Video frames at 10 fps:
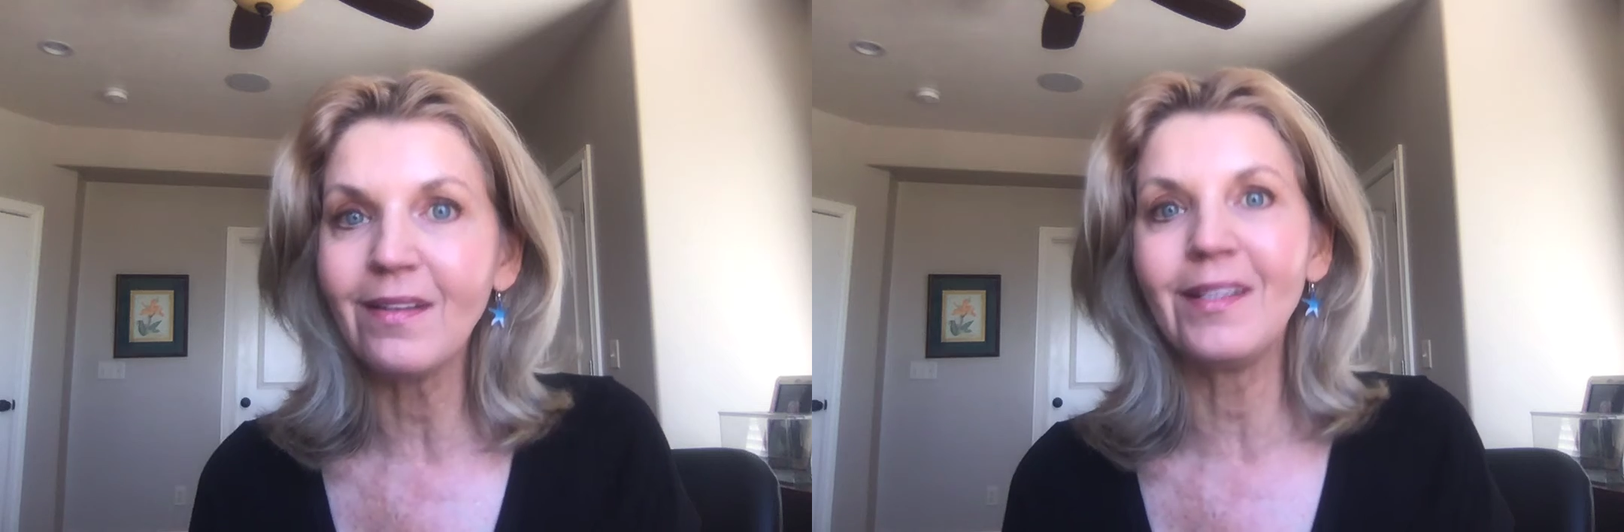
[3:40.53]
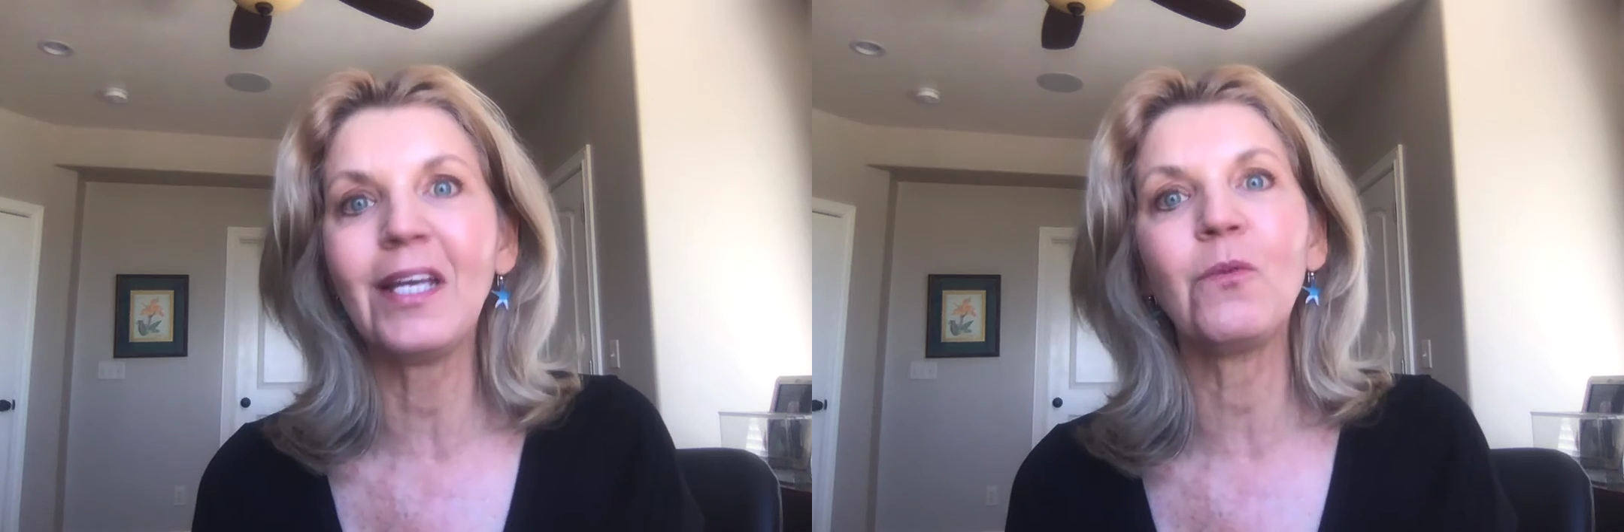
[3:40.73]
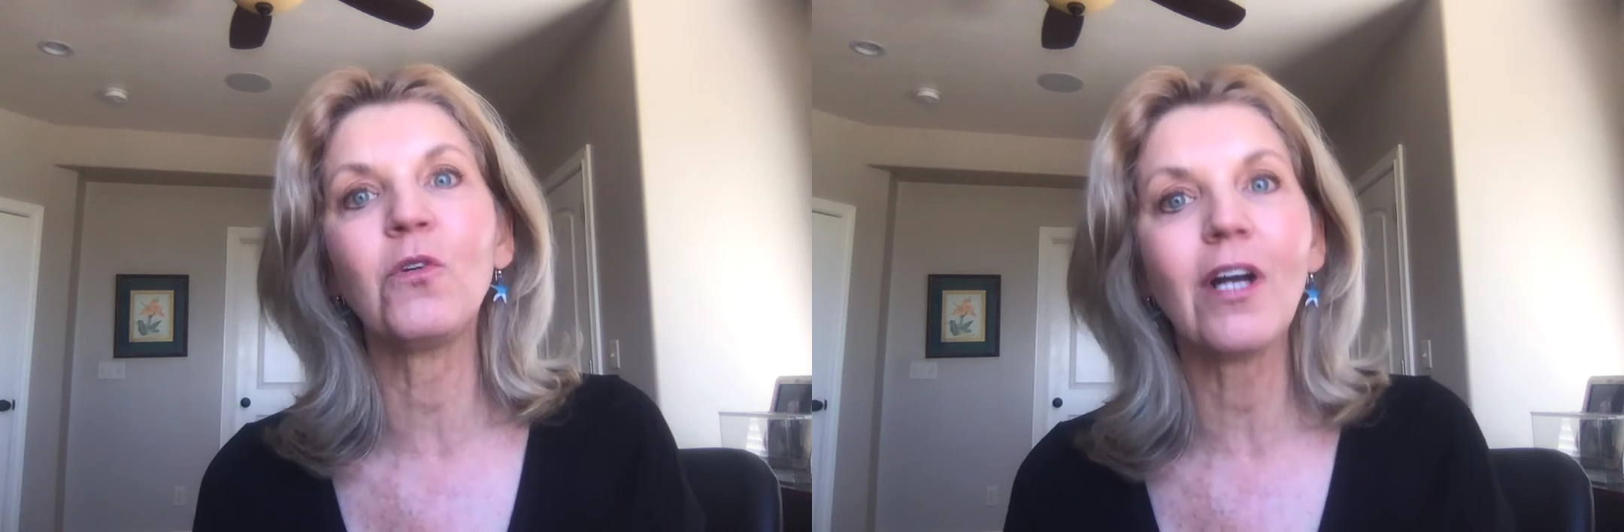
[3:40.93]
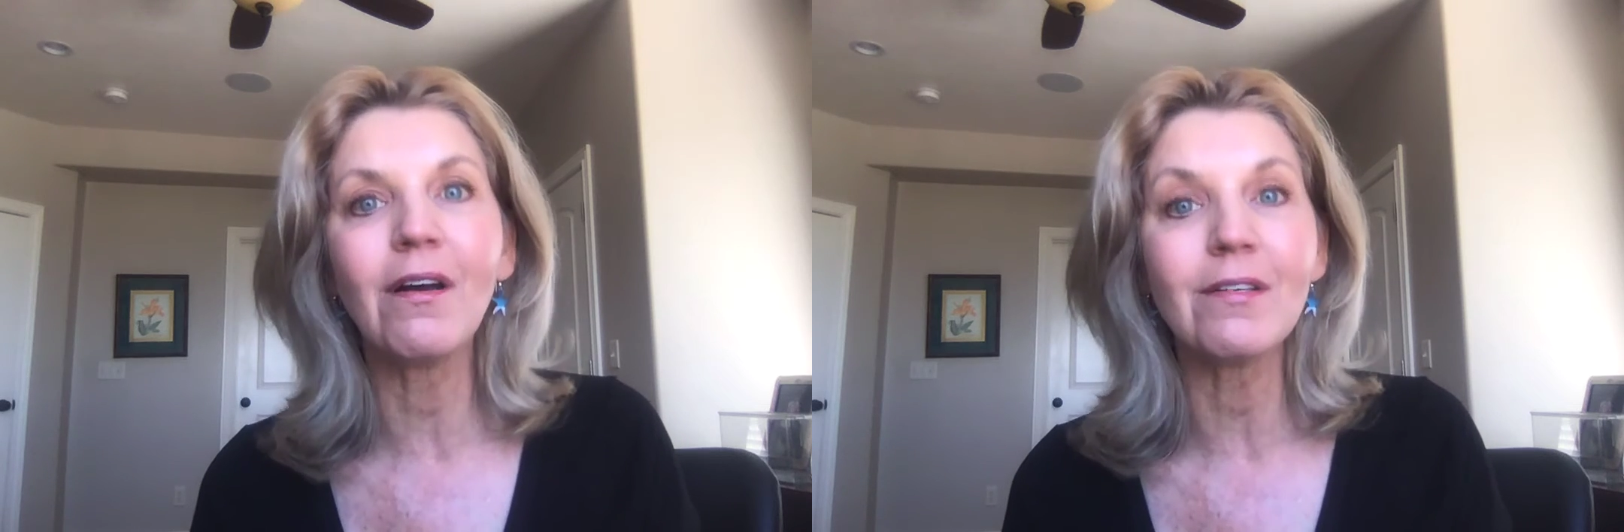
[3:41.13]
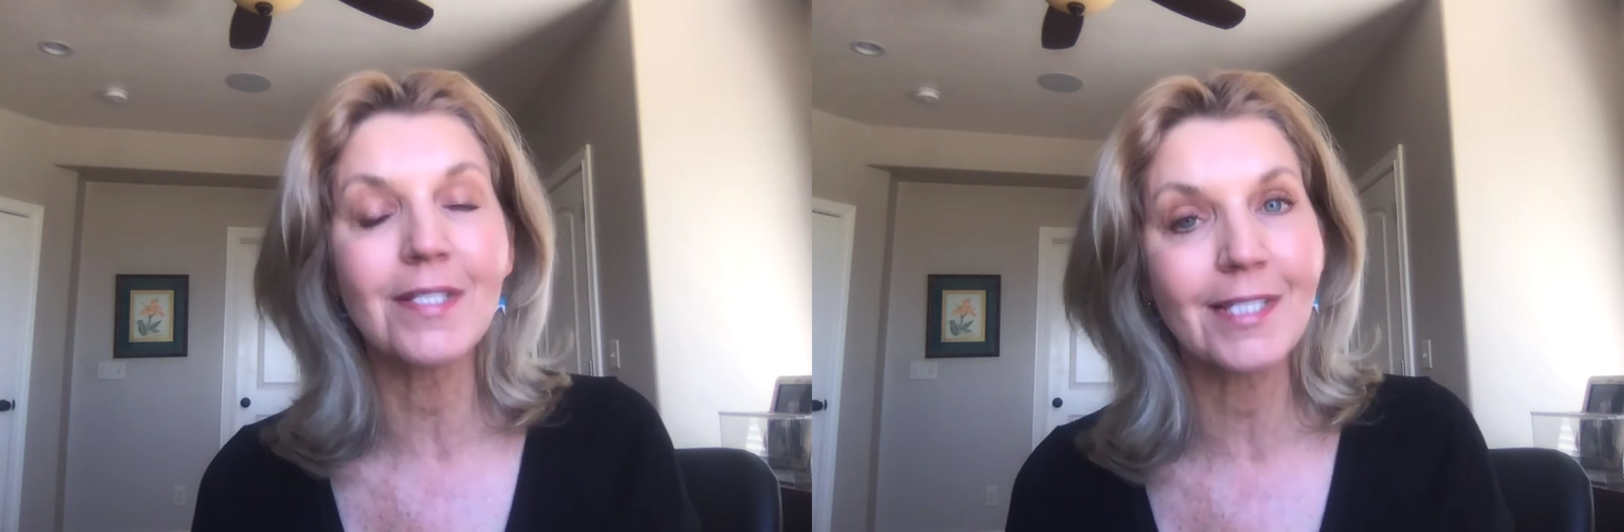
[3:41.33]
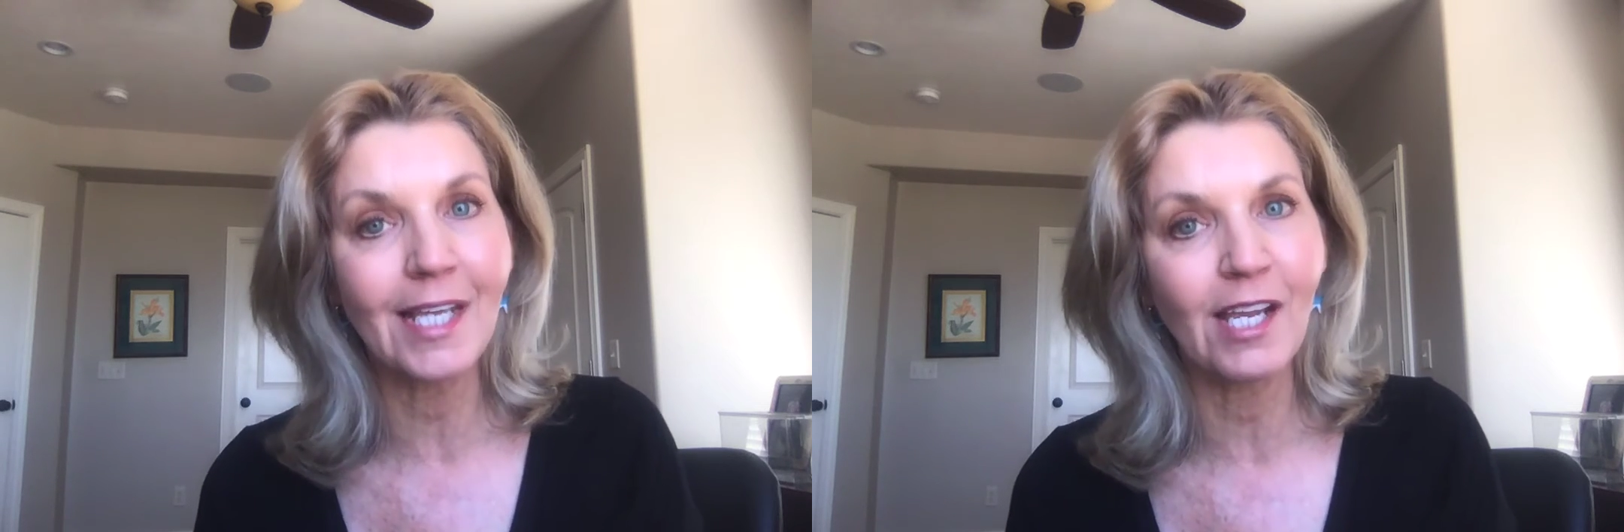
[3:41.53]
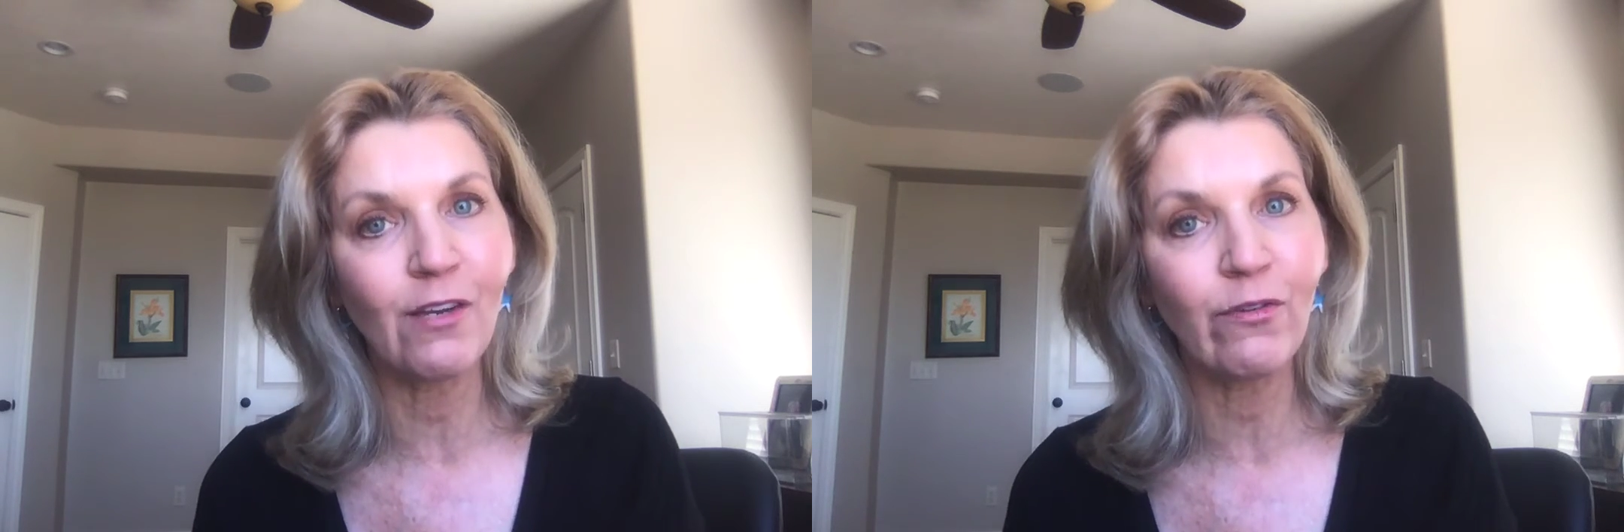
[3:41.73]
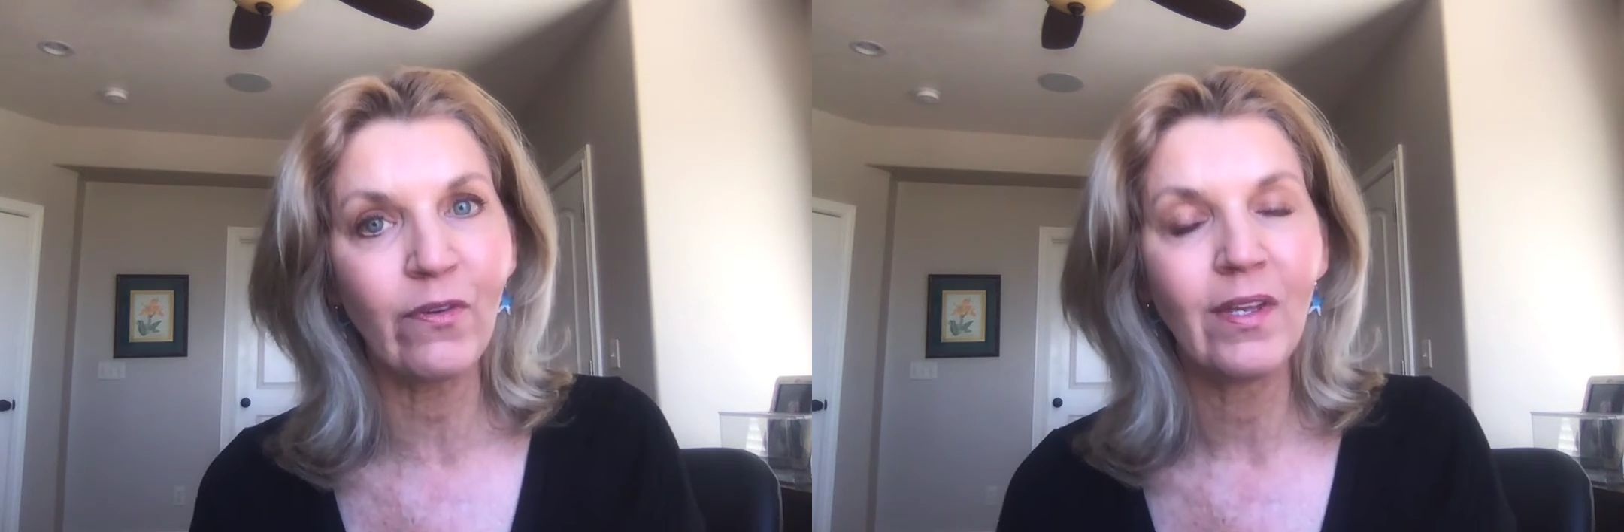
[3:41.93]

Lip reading: then we're all safe.